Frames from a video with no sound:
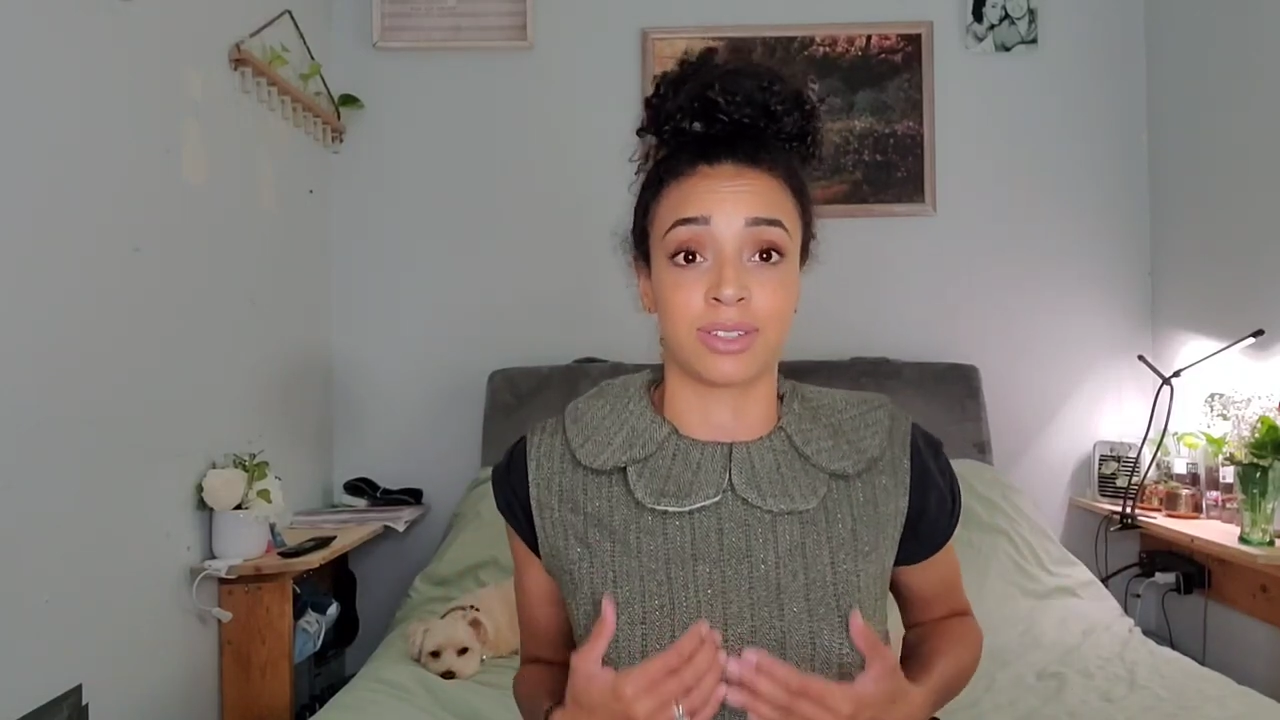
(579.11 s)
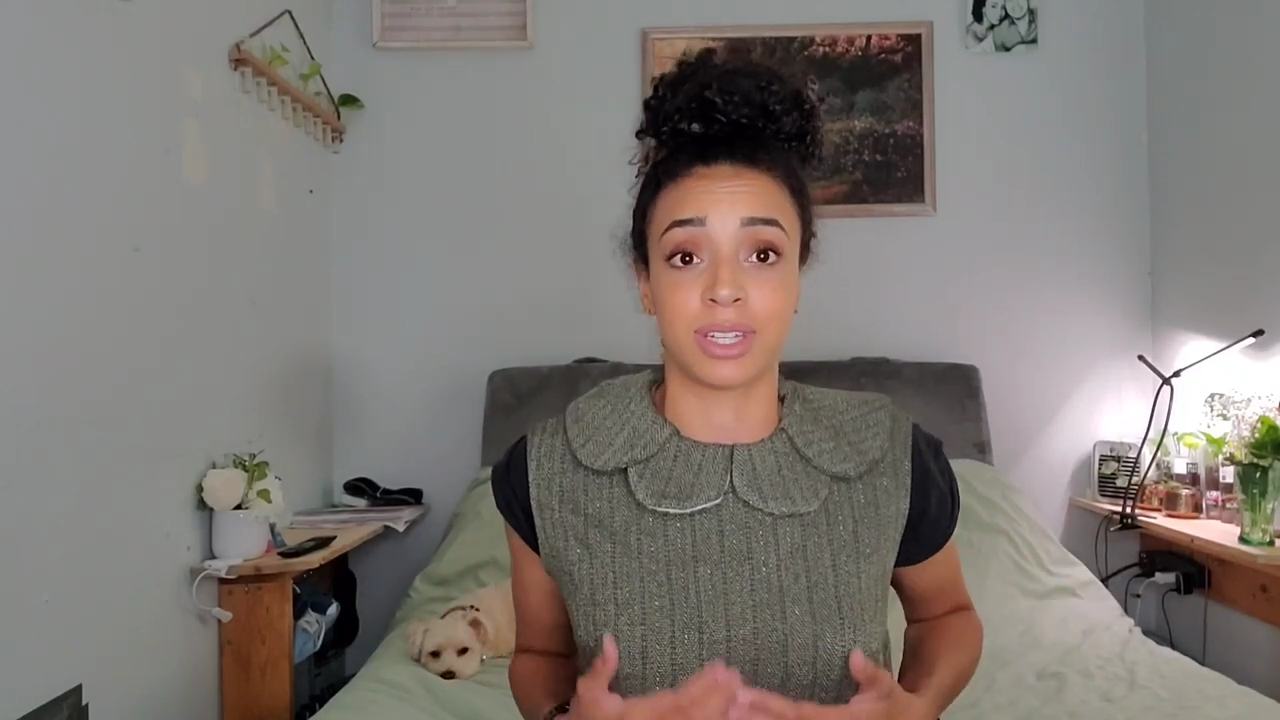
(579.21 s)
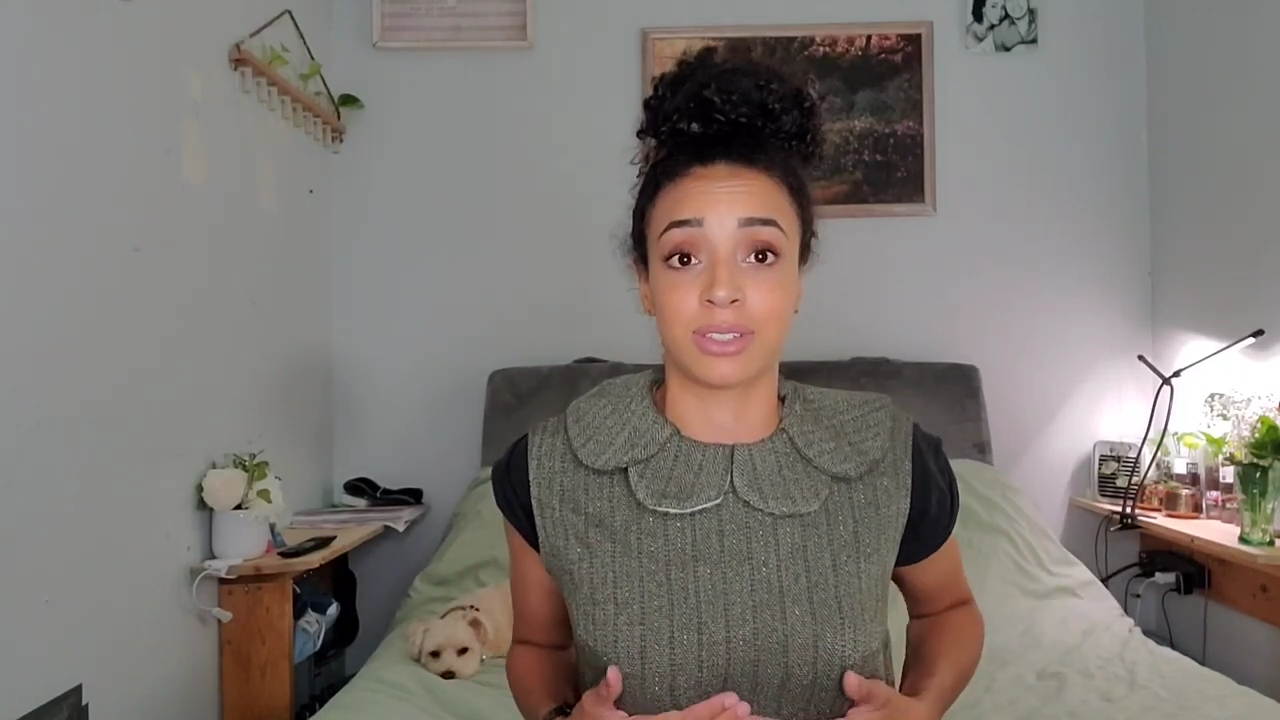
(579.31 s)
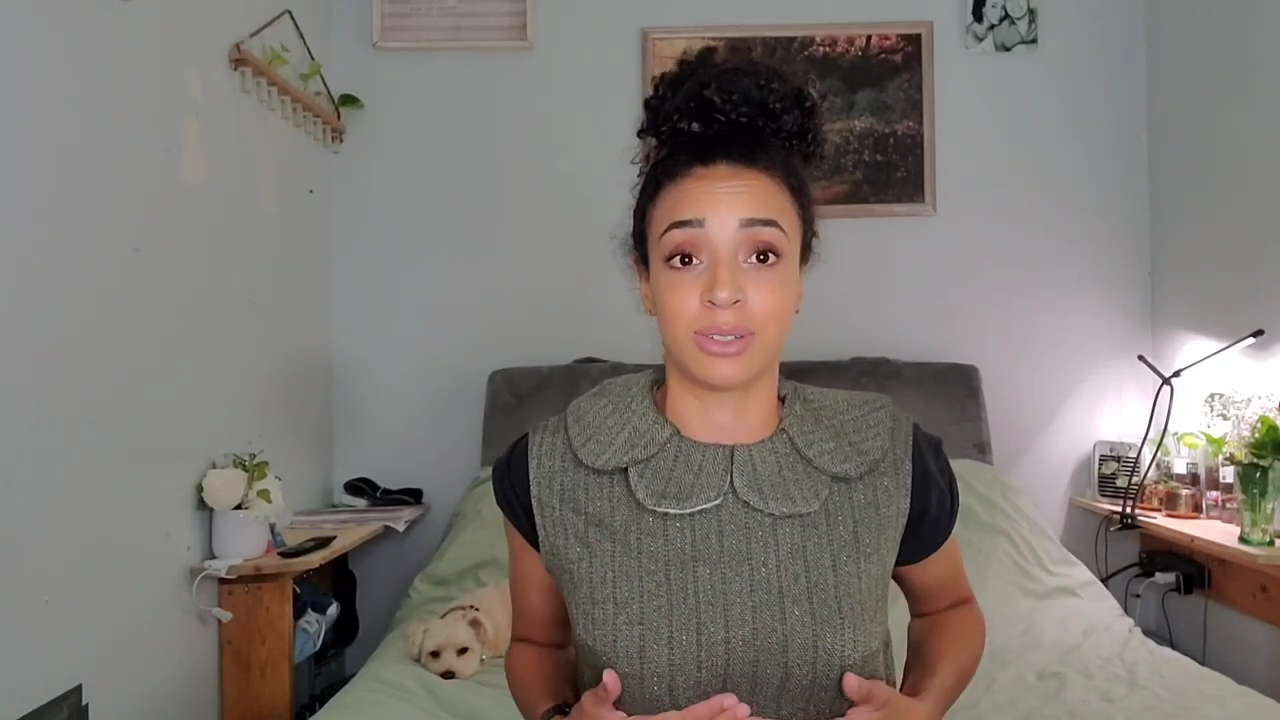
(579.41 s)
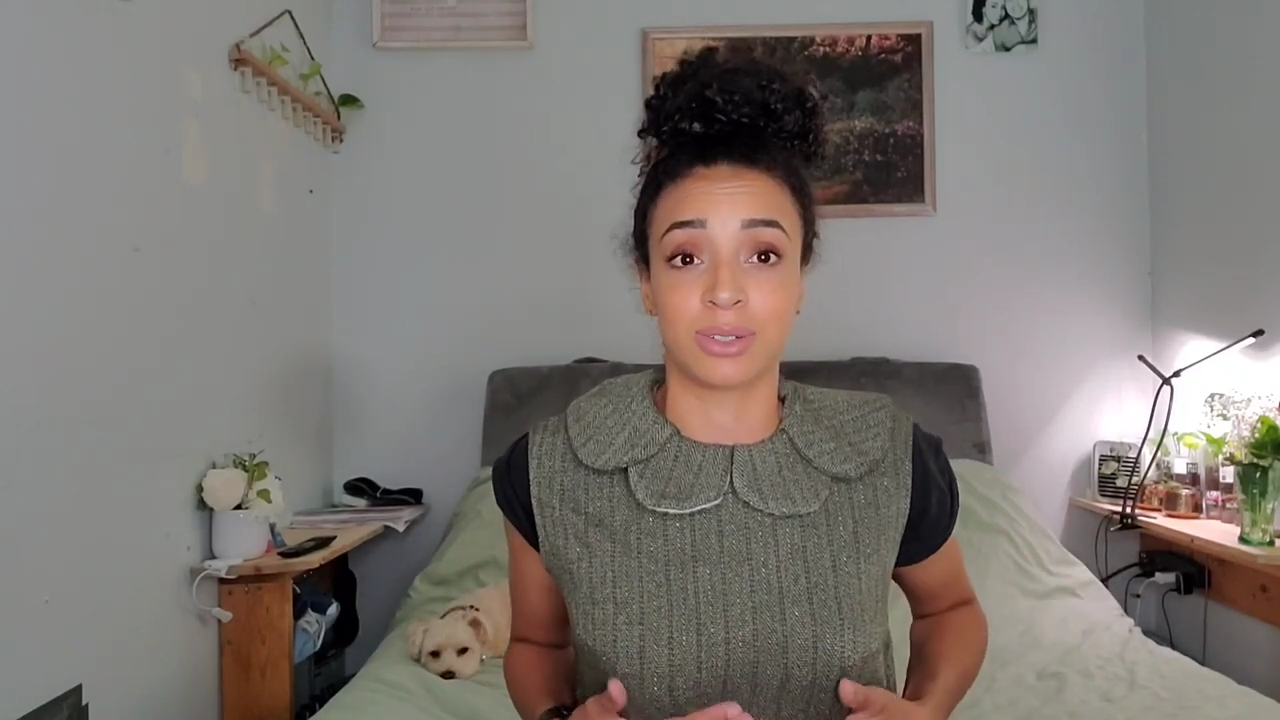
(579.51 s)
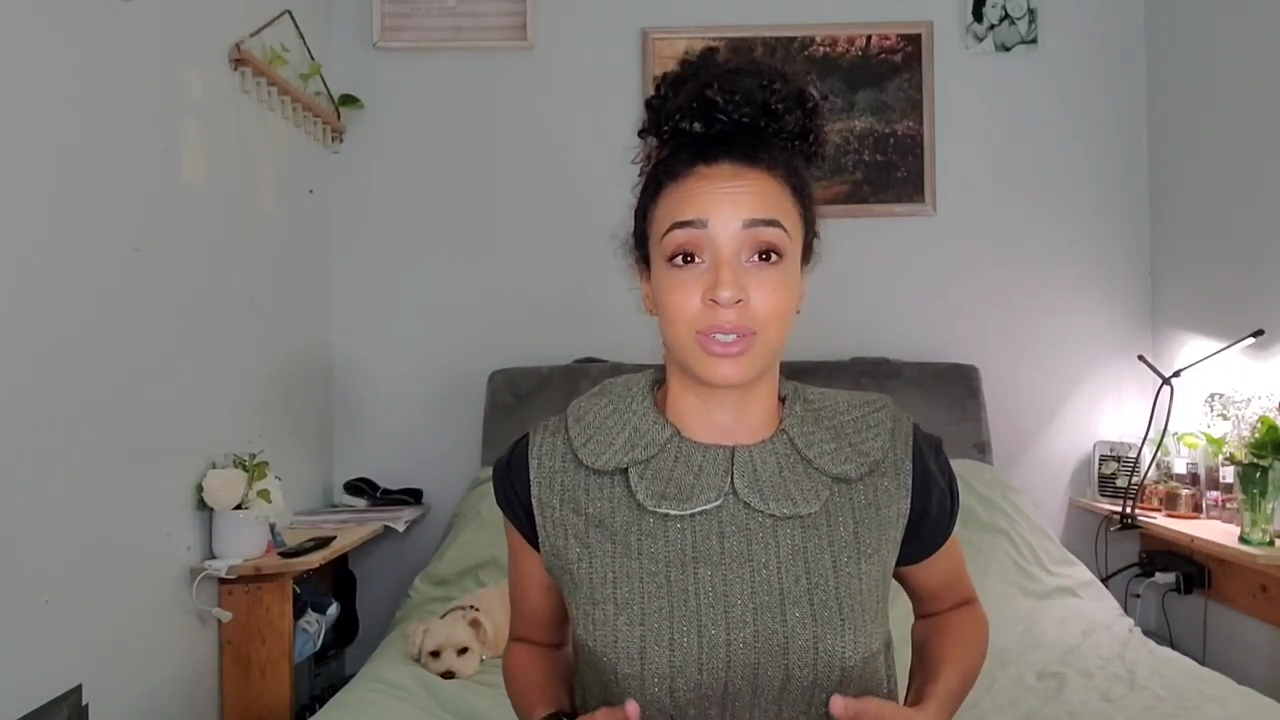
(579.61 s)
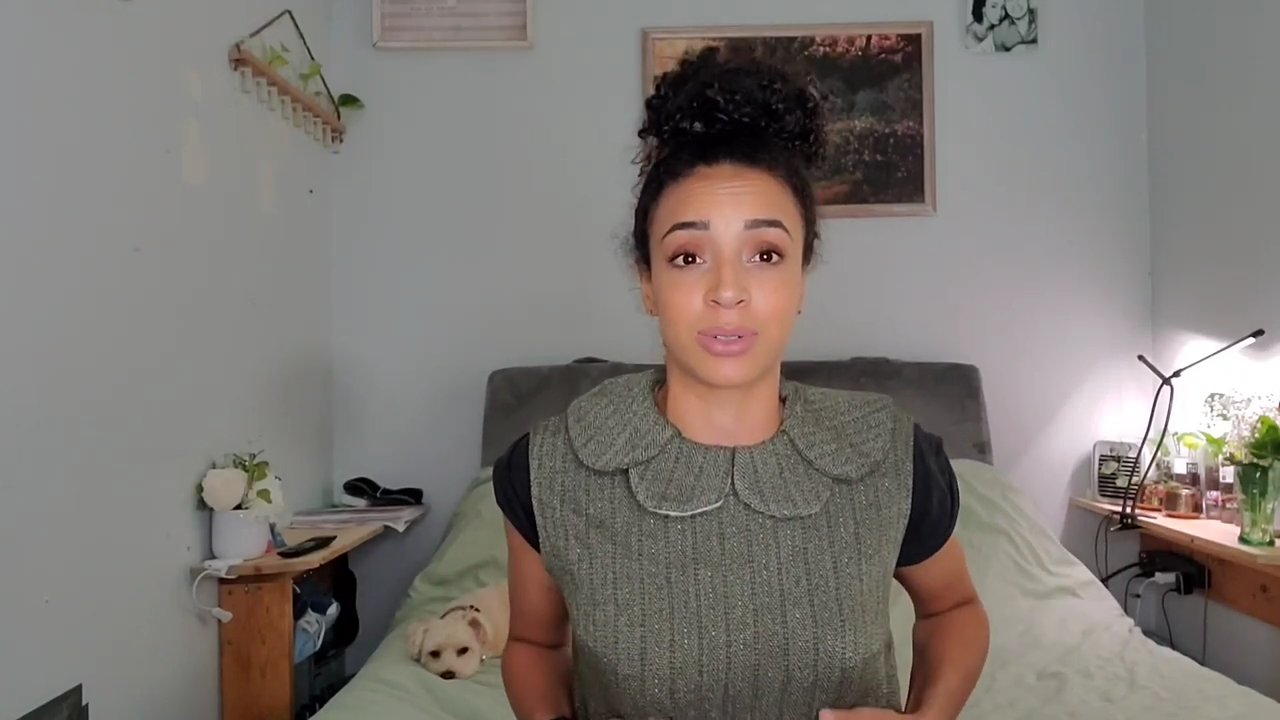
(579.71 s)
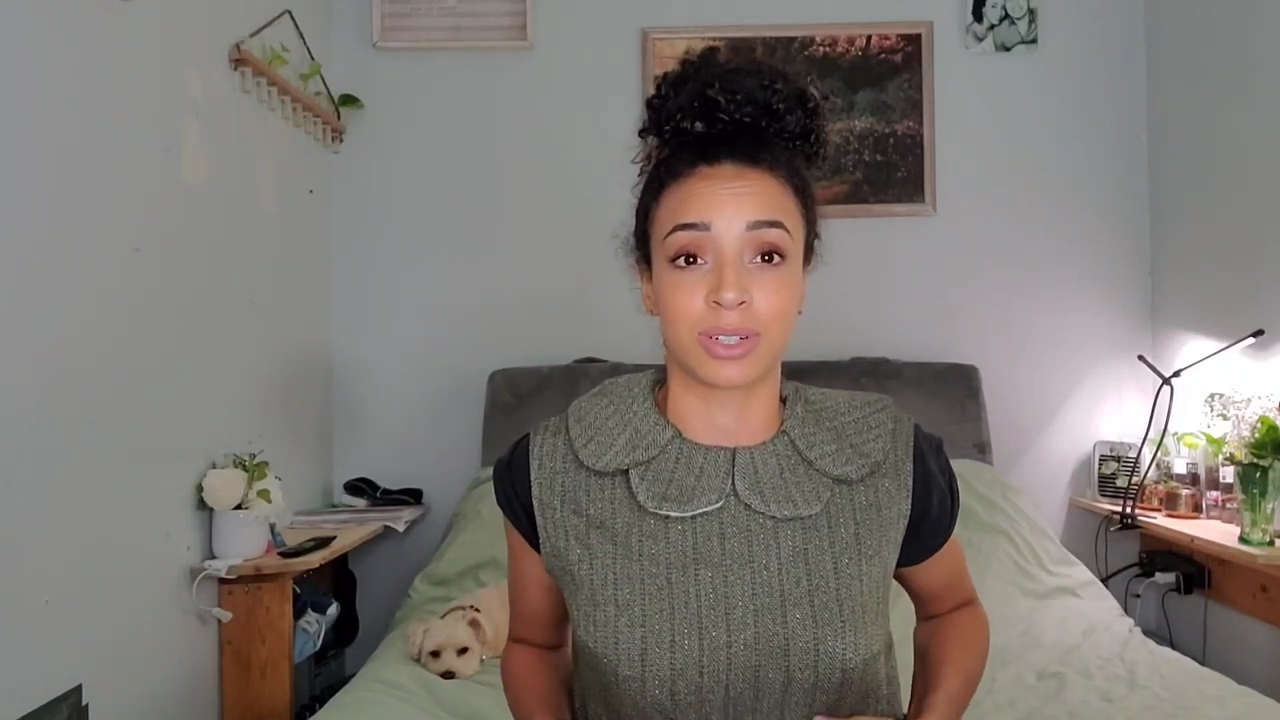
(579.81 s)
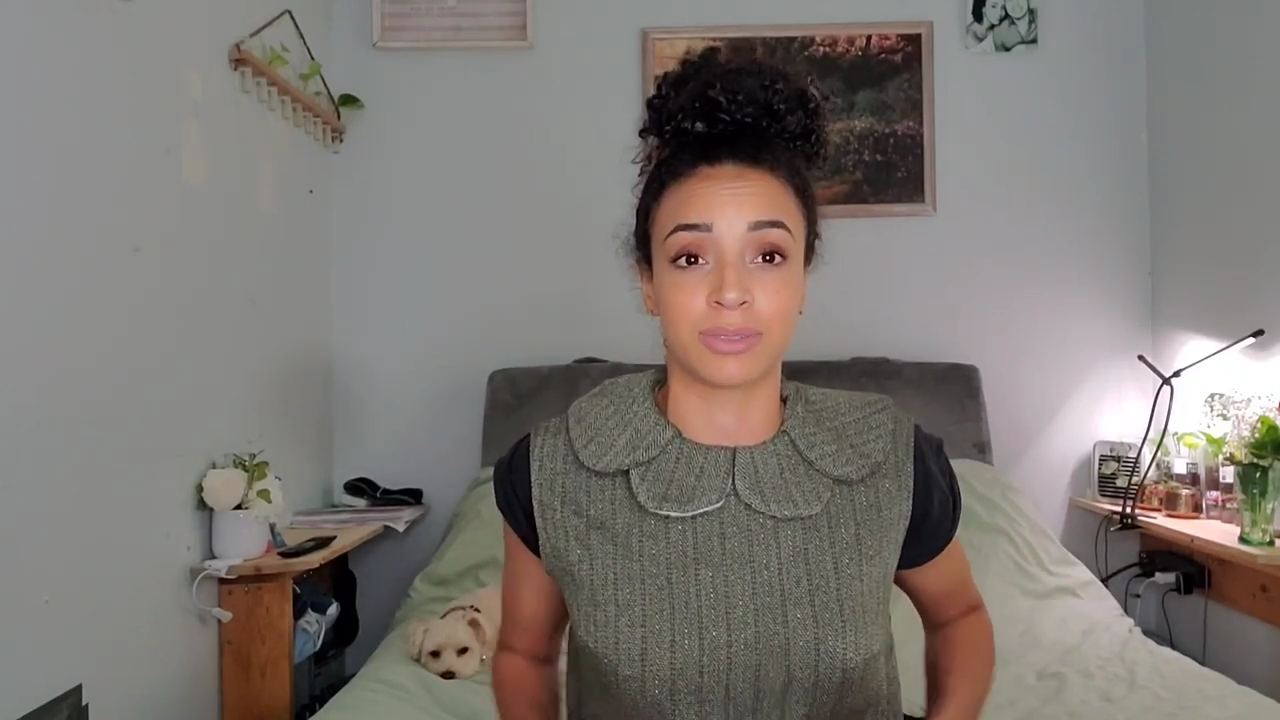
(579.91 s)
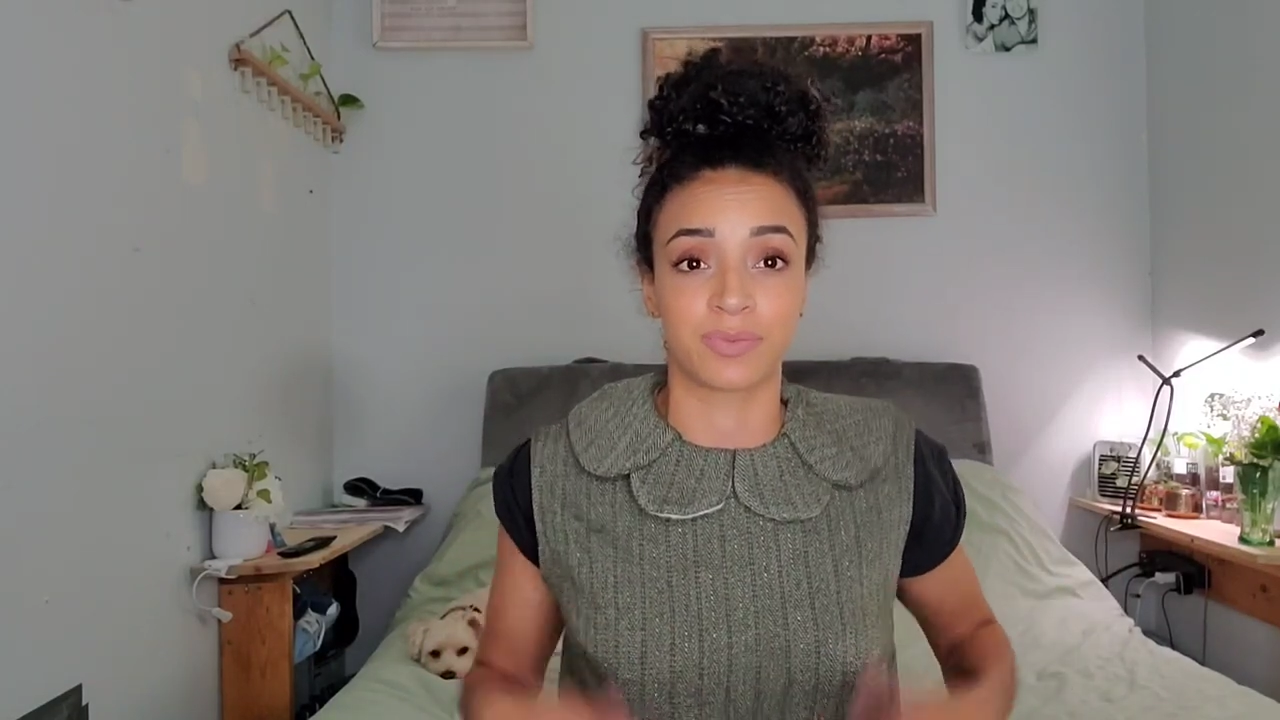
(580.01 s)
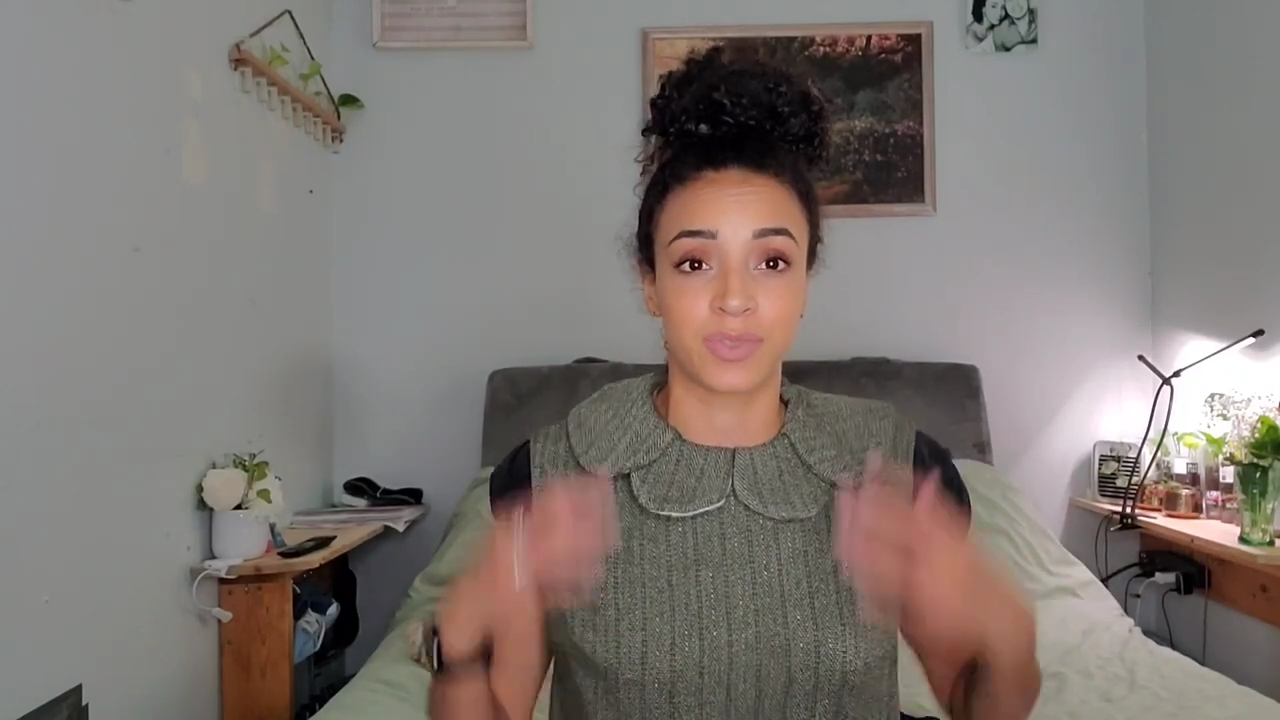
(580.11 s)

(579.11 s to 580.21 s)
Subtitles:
like too short.